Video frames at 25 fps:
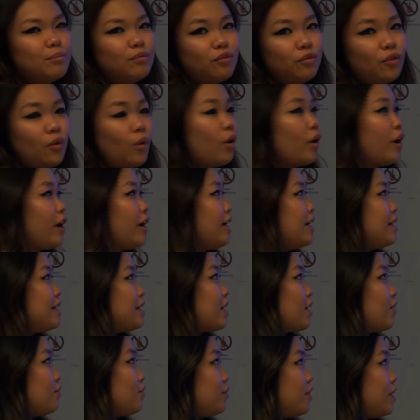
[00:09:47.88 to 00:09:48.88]
for its
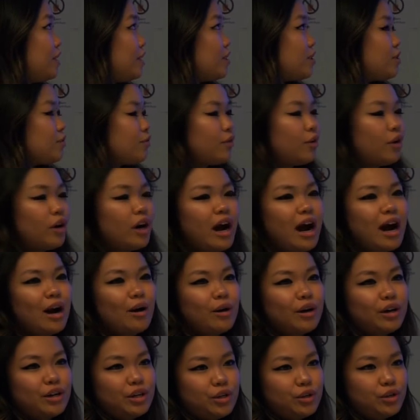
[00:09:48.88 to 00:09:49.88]
convenience for
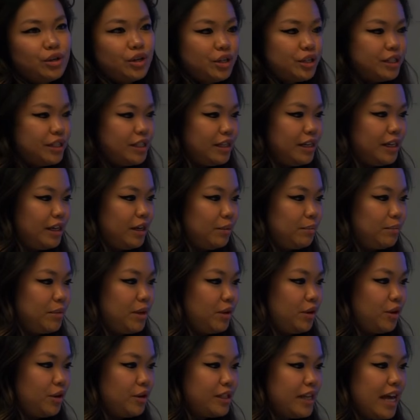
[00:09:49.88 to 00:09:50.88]
our New York City
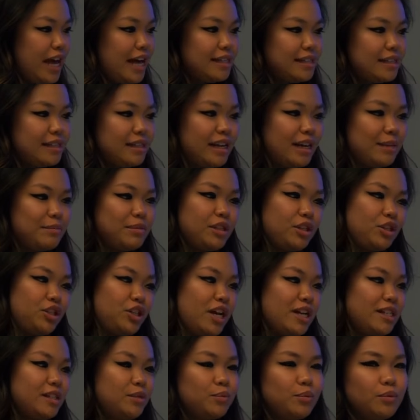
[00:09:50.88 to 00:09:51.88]
commuters. As the name
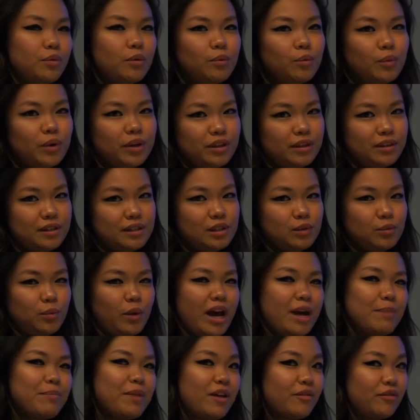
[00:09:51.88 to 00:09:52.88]
suggests, with a
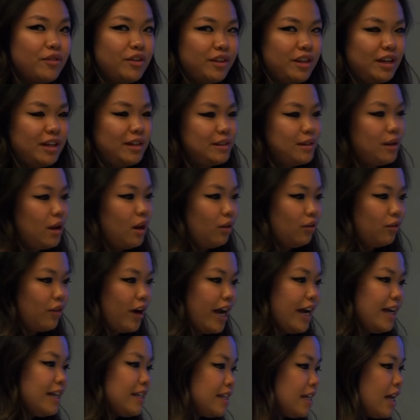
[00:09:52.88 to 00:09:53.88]
swipe, everything's all
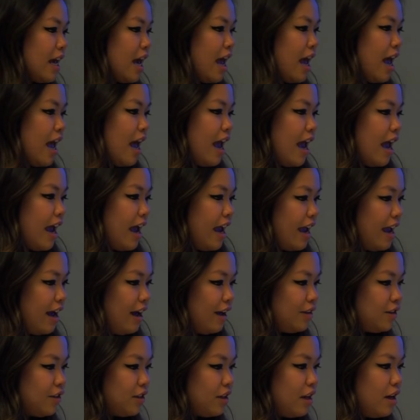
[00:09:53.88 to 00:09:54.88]
right.
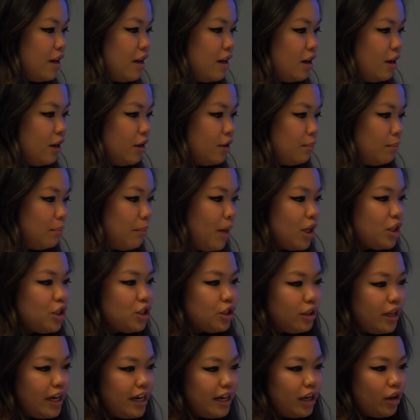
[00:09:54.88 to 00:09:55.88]
And
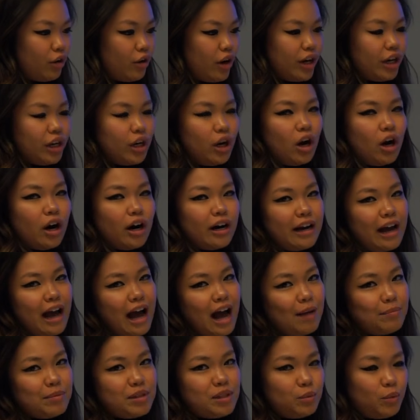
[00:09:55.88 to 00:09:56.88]
Much like a credit card
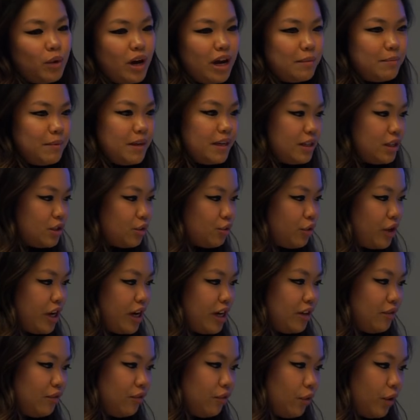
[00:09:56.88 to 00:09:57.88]
app, Swipe is
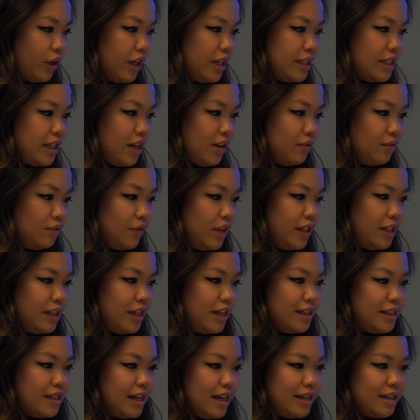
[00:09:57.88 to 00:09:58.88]
created for its
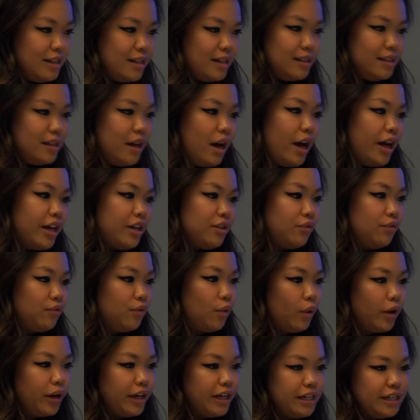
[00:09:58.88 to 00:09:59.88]
convenience and designed
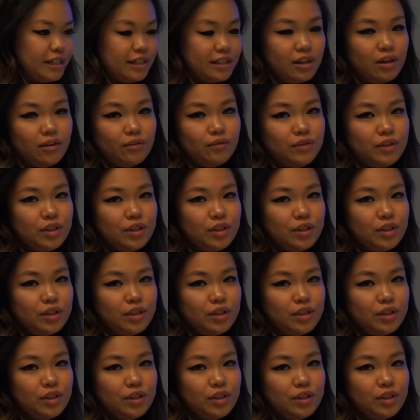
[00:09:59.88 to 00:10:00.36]
for ease of